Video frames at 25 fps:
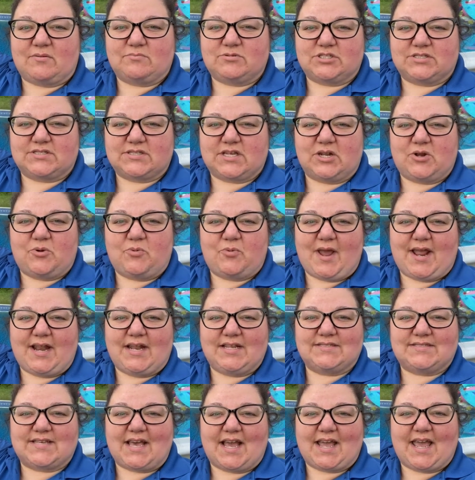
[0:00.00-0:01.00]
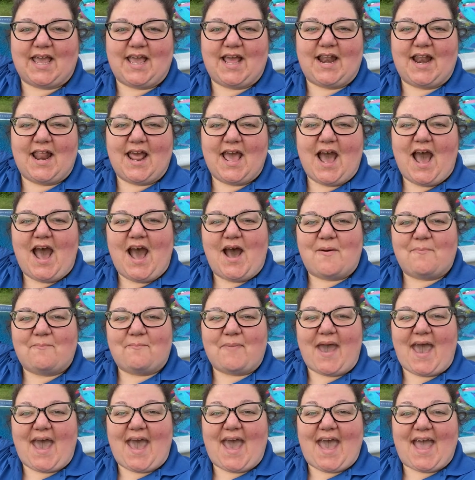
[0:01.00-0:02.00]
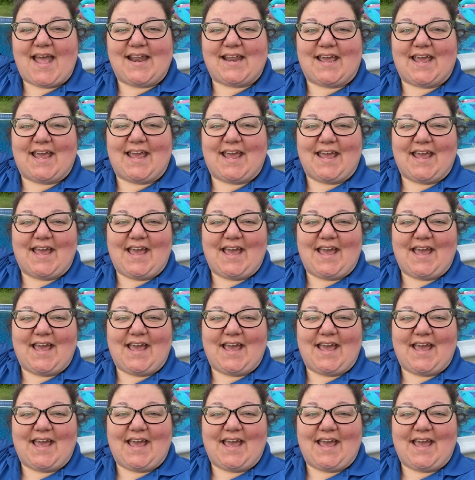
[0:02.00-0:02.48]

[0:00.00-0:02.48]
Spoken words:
I'm just going to wait a second. Patty!